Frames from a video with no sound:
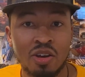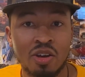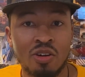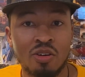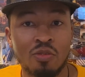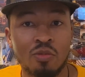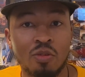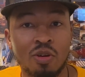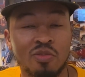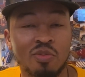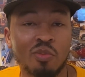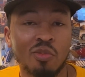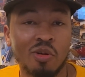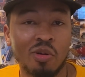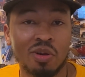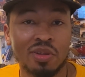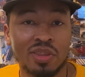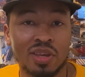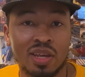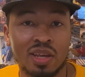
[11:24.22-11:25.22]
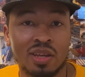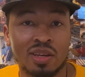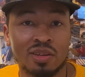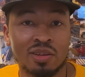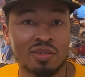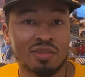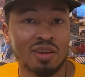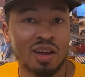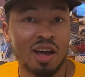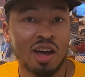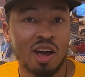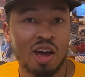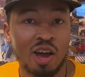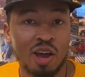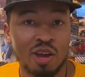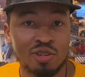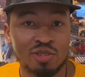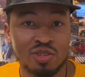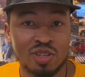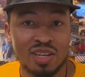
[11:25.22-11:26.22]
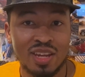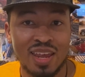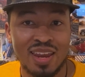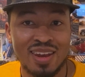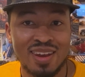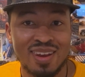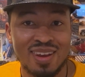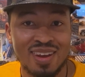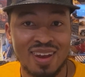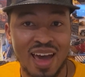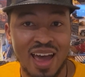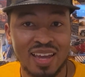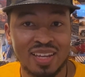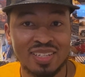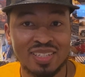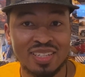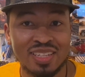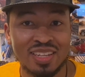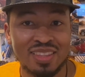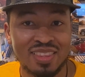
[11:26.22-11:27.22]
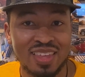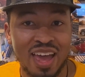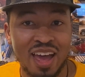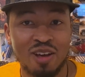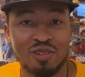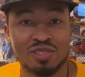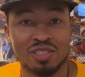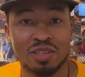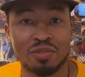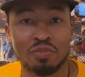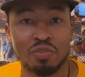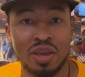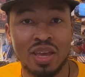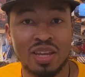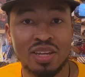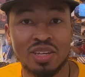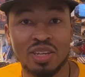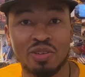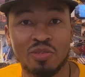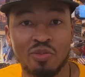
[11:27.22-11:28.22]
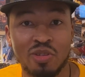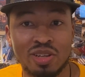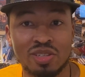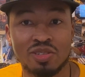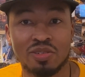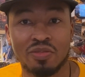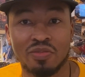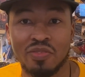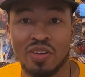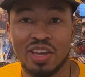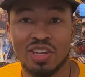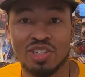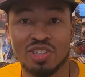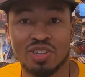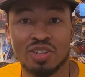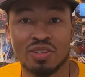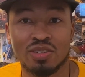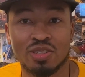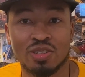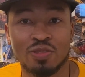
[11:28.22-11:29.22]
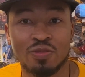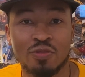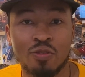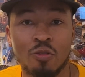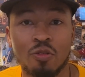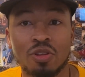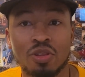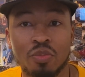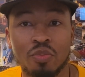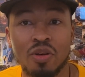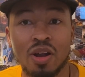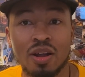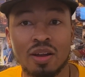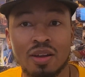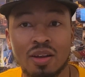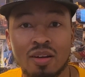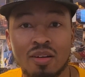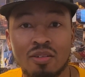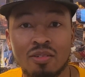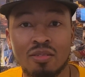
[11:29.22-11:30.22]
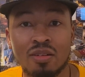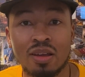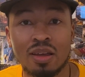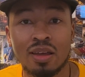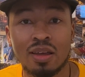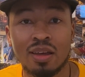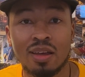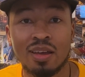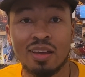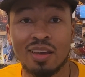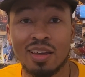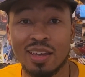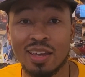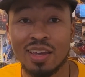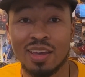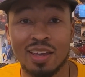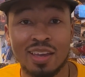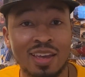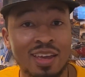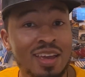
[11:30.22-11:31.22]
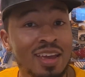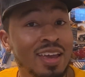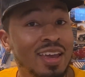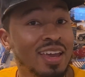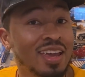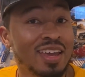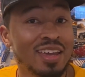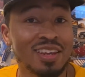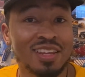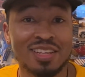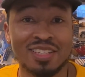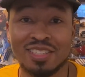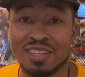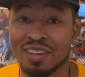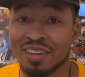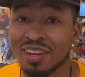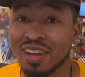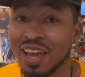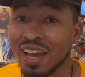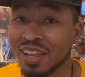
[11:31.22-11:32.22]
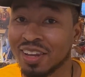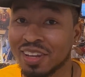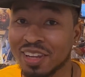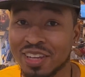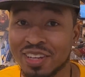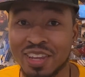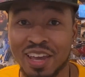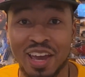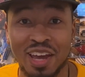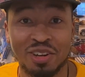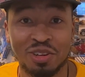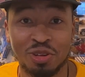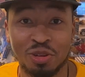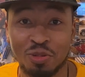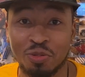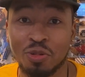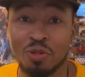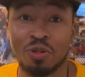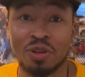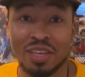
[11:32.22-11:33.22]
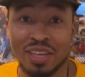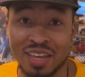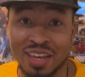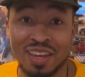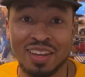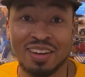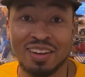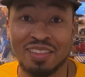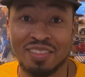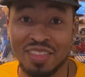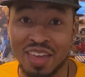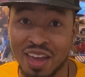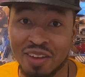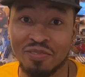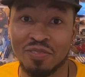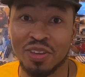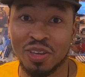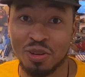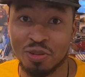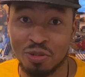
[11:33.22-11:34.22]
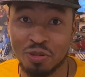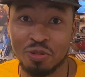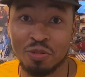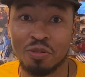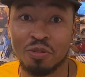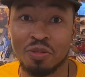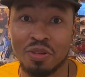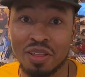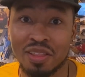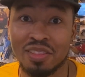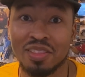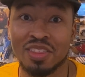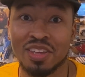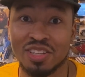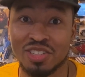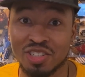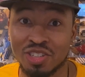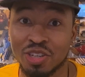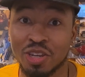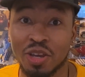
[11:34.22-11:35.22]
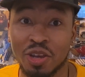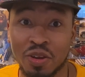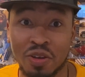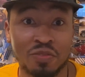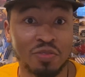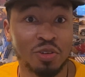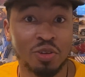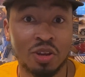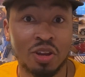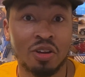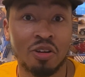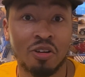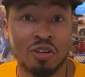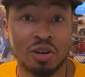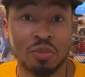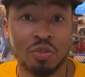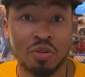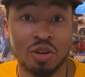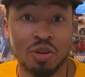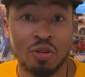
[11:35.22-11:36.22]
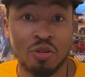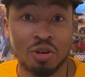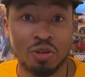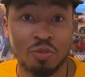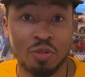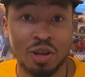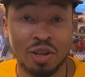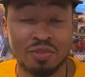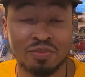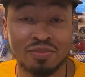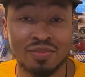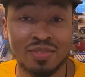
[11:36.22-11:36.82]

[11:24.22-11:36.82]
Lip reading: With more than 190,000 pending reservations for the Bronco, it is unlikely that you will get that vehicle this year if you didn't already pre-order one.